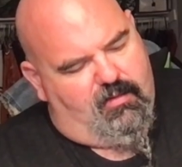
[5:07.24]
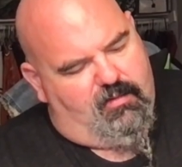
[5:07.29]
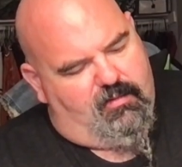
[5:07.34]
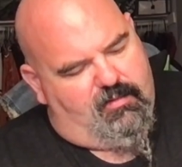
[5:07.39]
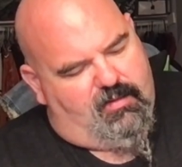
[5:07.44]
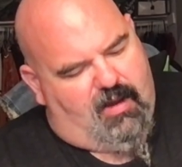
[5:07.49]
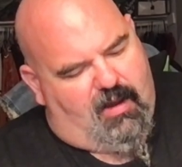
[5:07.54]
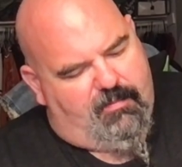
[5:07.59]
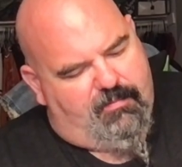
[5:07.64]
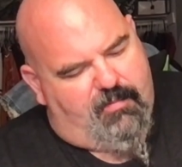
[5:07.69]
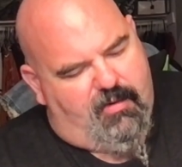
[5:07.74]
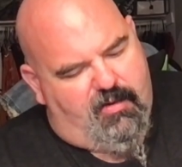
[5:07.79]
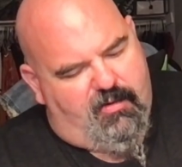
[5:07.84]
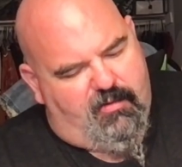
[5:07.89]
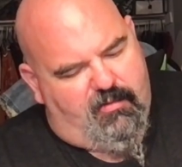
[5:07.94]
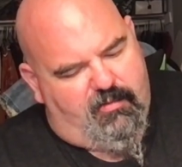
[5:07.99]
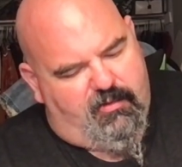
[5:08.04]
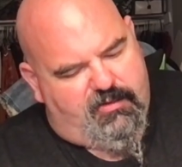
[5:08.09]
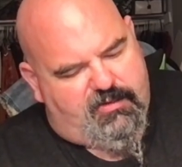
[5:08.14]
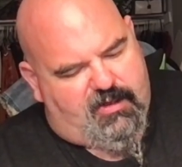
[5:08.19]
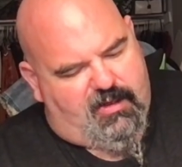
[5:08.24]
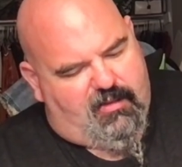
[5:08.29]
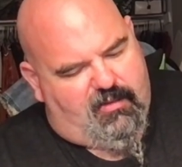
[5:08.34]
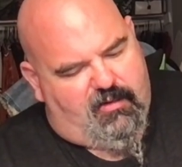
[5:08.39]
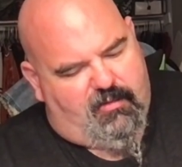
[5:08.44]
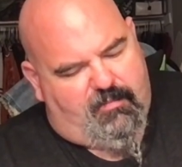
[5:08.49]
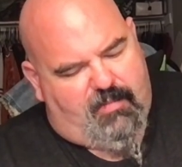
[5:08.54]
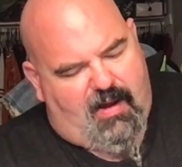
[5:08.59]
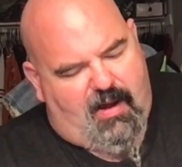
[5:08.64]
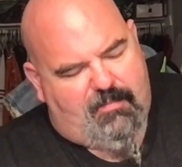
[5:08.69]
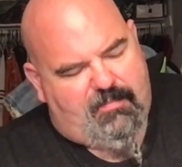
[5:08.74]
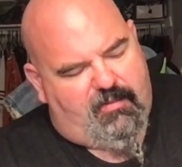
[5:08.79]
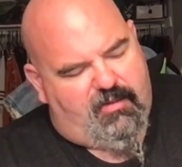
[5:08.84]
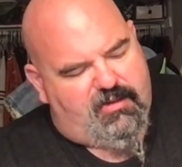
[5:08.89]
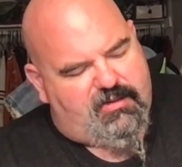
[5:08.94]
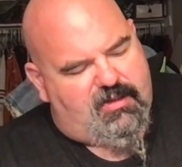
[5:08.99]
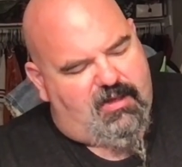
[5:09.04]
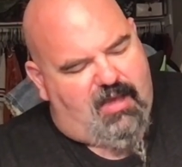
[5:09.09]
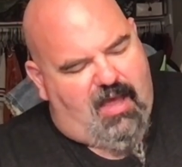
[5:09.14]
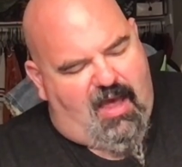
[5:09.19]
top water. Looks like a little popper.
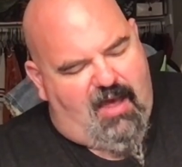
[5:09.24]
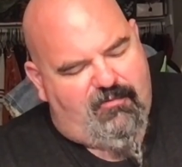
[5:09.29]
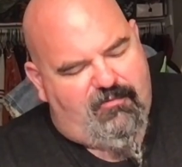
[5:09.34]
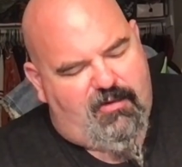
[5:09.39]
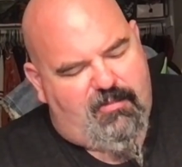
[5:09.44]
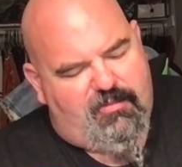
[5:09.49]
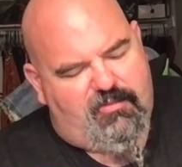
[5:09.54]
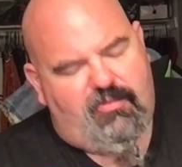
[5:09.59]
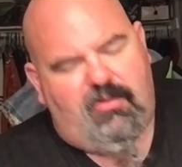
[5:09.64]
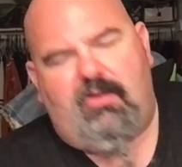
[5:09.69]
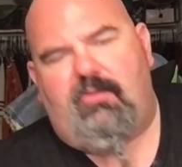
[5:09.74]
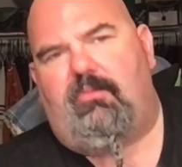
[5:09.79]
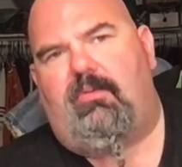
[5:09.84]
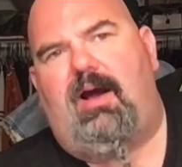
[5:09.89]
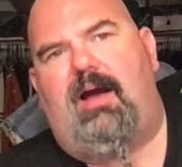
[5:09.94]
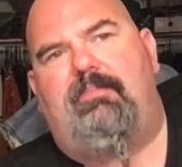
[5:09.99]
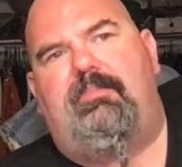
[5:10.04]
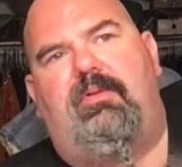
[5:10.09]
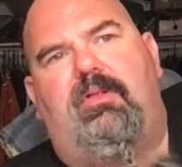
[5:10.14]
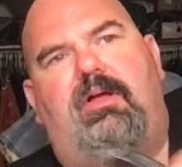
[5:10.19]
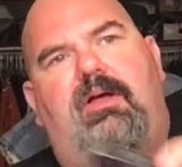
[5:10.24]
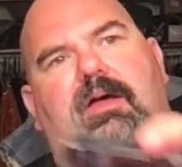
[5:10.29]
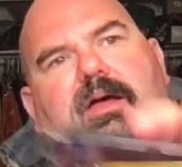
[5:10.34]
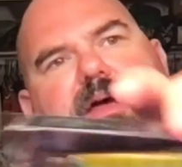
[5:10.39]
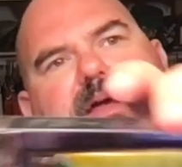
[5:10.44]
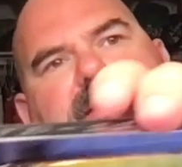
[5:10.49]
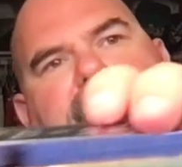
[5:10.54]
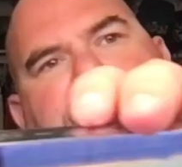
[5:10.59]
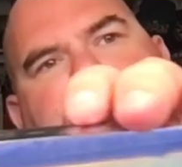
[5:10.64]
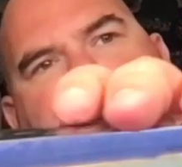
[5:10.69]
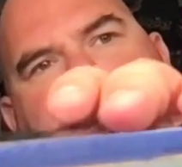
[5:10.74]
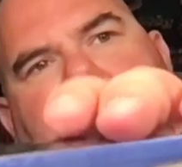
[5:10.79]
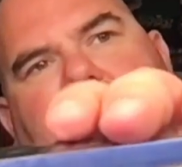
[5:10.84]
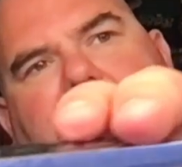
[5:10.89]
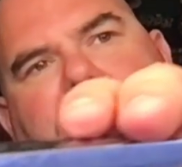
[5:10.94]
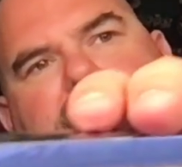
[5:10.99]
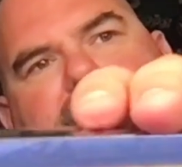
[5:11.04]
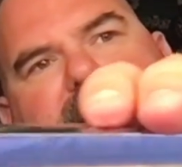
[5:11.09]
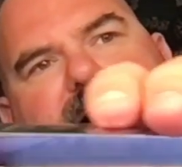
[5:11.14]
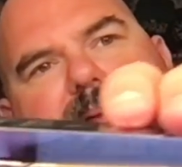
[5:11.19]
Looks like halfway between a Rapala and
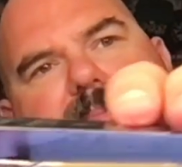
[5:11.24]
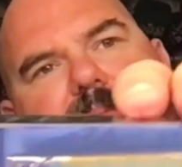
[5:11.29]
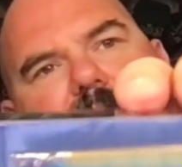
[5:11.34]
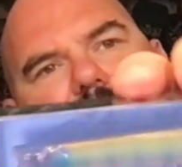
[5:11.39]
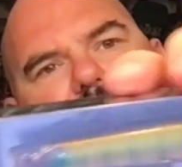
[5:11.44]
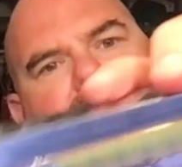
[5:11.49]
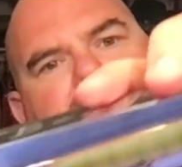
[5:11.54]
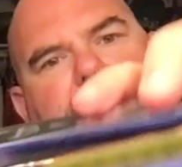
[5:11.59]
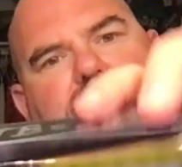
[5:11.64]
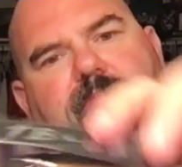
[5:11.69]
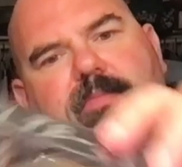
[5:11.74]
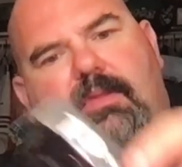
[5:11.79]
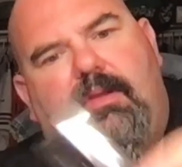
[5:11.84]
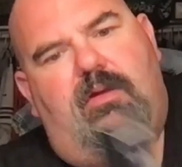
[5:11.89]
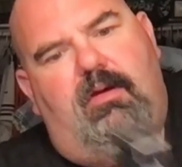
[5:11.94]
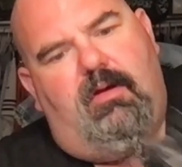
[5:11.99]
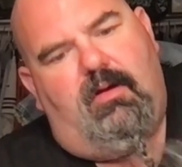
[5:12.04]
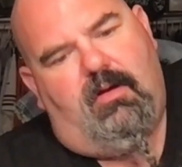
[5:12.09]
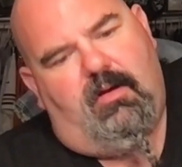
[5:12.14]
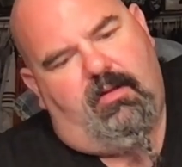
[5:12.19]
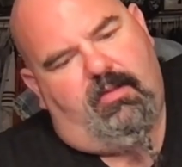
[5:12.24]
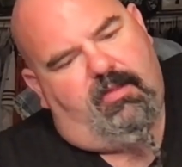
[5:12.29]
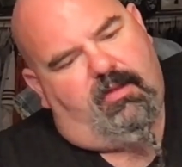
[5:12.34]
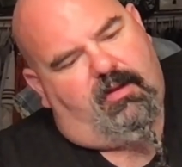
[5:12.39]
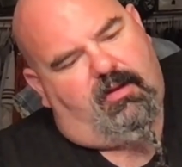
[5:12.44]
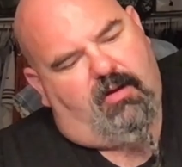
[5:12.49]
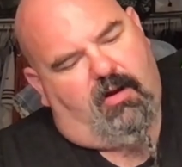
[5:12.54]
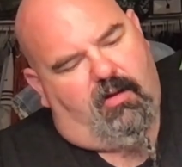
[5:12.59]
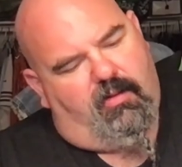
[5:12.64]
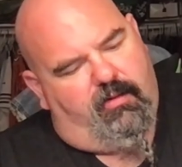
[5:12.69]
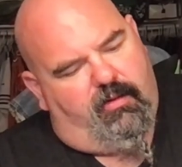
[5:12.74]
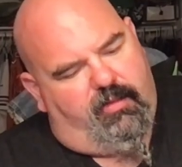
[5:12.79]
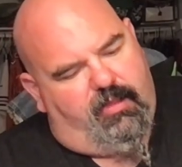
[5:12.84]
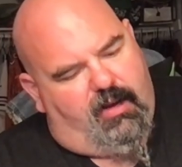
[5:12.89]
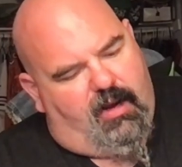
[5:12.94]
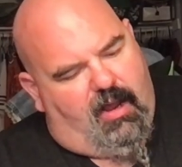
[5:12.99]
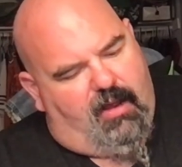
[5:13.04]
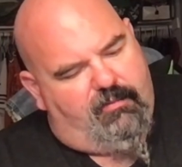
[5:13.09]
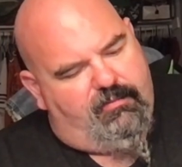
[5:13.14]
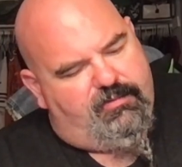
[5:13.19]
a popper. The color that
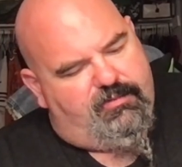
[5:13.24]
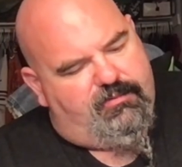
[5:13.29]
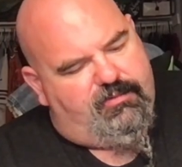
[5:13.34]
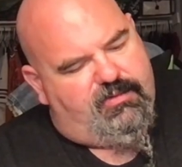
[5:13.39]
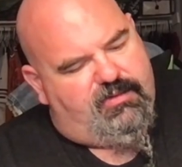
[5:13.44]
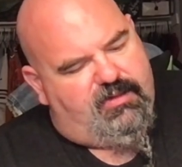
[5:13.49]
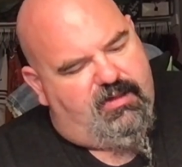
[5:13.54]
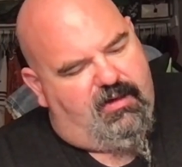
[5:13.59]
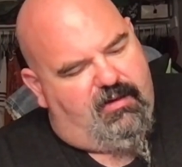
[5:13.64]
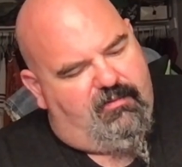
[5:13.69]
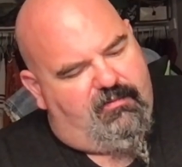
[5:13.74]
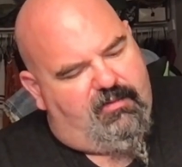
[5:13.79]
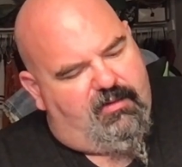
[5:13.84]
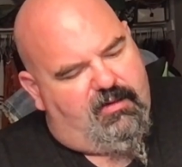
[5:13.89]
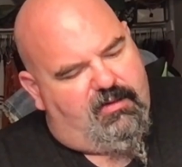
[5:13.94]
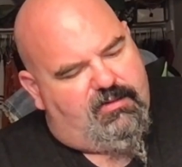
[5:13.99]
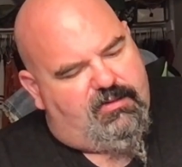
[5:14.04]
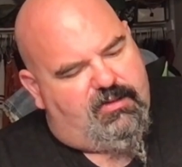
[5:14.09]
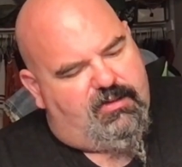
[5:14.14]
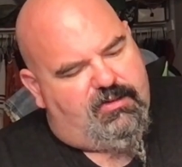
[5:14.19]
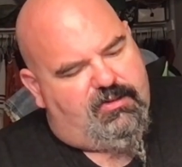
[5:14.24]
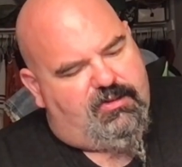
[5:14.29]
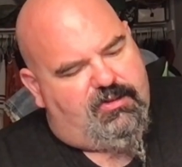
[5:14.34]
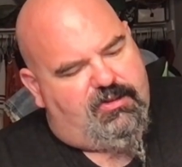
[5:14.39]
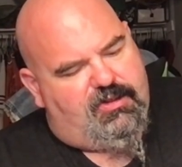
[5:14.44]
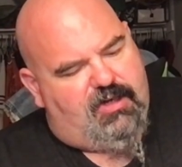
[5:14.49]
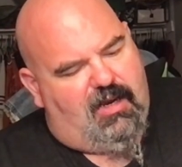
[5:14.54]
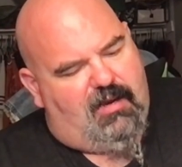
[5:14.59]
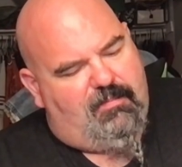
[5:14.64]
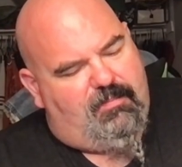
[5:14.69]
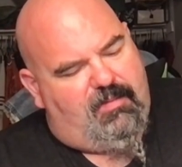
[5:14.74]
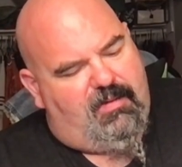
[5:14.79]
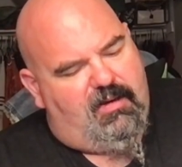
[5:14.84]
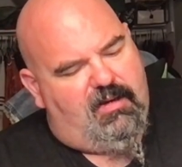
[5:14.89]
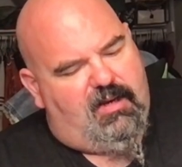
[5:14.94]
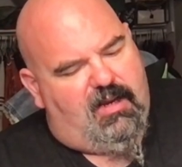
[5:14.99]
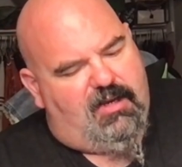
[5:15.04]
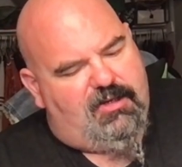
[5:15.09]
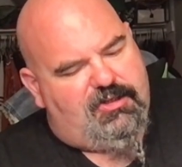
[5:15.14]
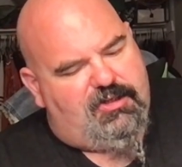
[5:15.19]
I received says
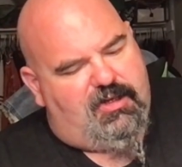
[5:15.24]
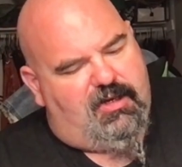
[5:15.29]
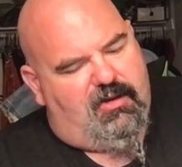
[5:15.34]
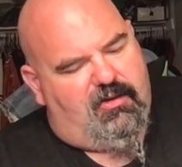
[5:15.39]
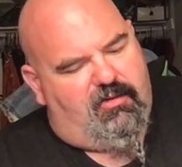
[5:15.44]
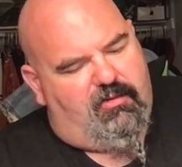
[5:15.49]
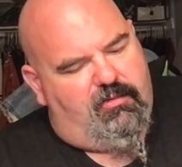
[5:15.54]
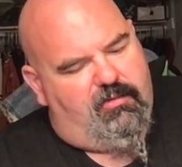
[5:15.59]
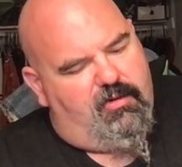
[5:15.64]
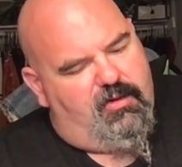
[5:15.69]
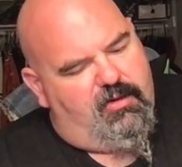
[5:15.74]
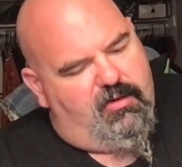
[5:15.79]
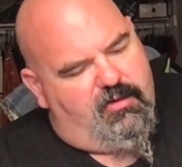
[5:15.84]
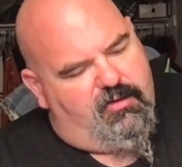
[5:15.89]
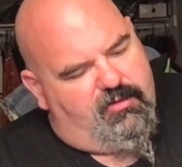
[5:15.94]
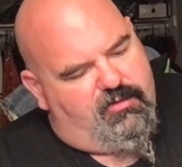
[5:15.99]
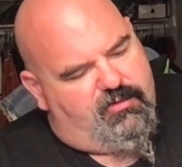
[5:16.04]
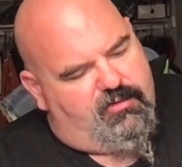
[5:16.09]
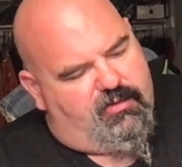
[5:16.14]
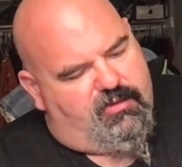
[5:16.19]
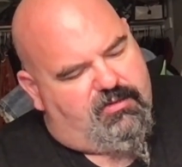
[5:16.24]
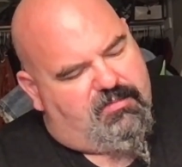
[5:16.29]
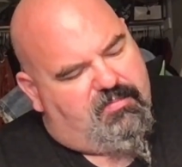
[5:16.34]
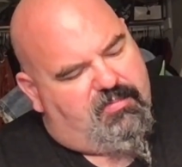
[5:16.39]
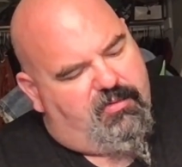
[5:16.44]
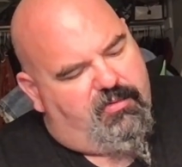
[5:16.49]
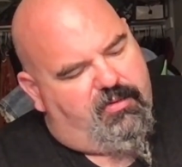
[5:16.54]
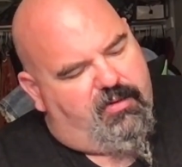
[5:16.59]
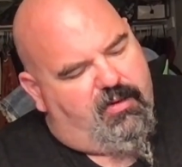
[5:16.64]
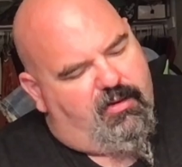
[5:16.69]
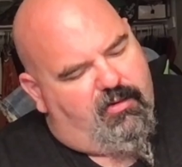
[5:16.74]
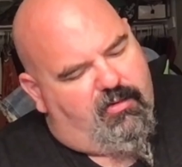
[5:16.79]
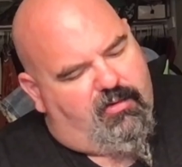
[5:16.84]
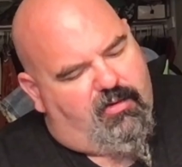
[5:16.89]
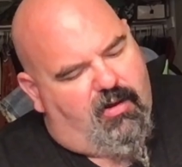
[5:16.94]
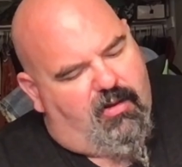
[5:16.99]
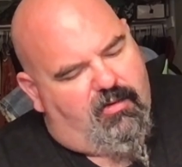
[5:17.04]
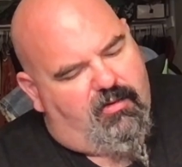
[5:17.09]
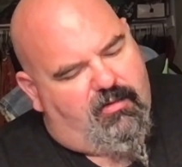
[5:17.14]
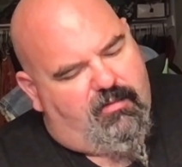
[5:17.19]
JP-Gill, so it's a bluegill
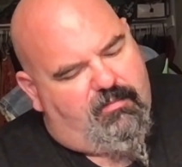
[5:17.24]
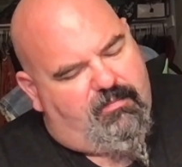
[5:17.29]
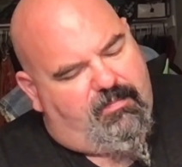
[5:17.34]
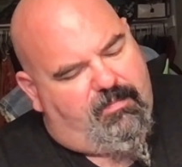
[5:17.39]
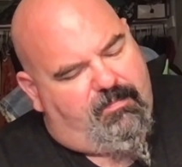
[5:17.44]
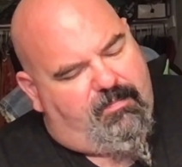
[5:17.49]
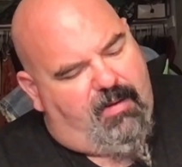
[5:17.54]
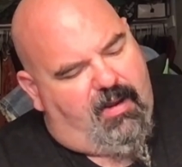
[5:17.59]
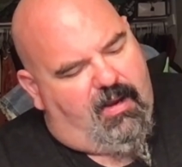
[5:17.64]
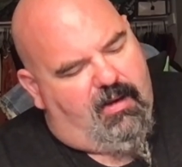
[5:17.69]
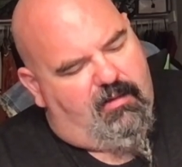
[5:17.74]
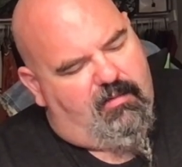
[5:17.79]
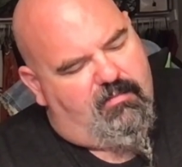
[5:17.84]
colored bait.